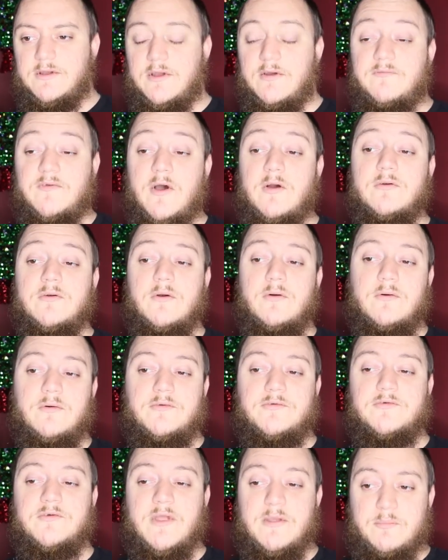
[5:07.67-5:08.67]
a Velcro
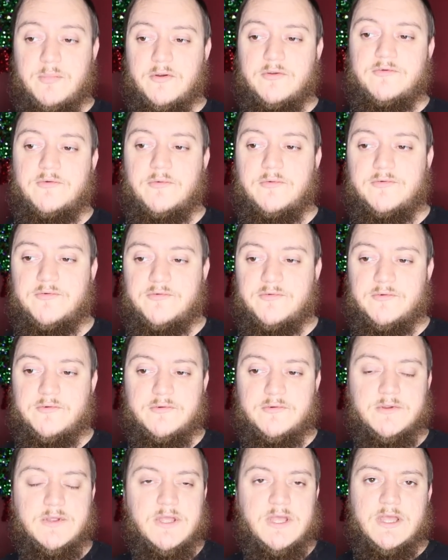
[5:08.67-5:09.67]
holster, a purse
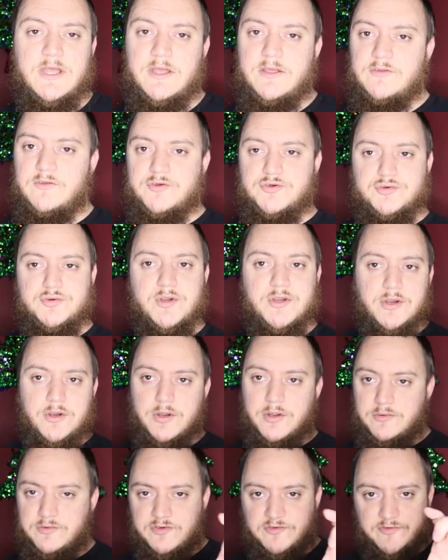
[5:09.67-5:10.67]
holster, the
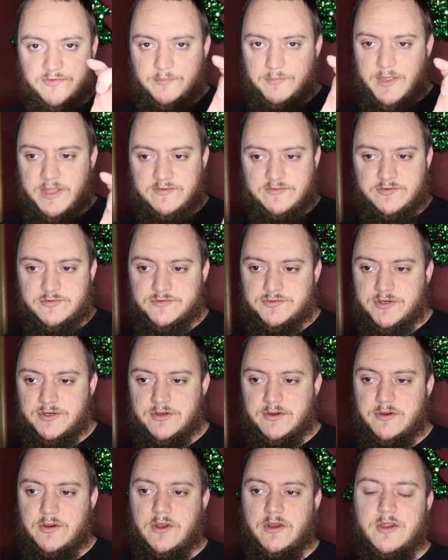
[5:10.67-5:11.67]
trigger, just the basic
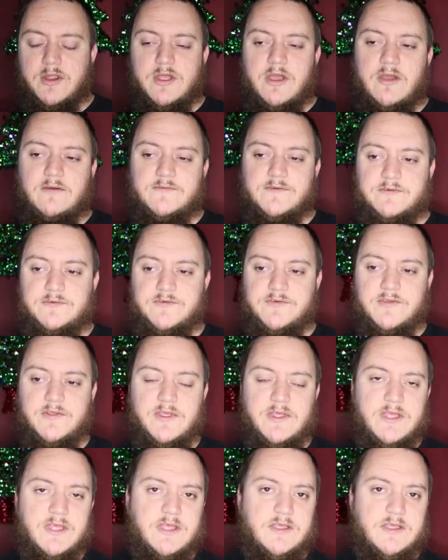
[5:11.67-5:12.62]
trigger guard covers.